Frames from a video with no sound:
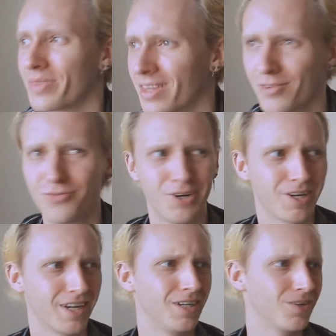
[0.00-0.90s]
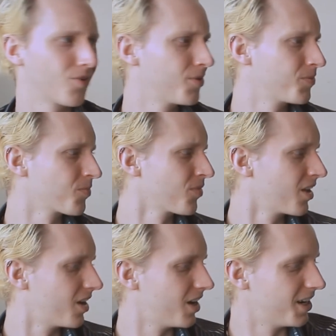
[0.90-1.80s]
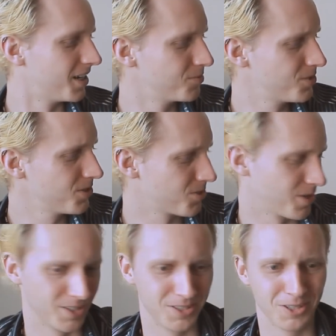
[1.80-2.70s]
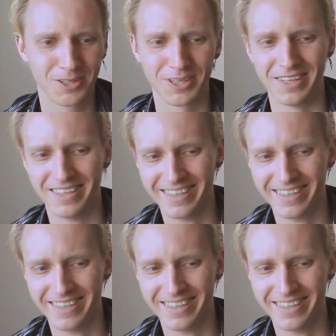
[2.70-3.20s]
Fuck hell. I'm just doing it to look good.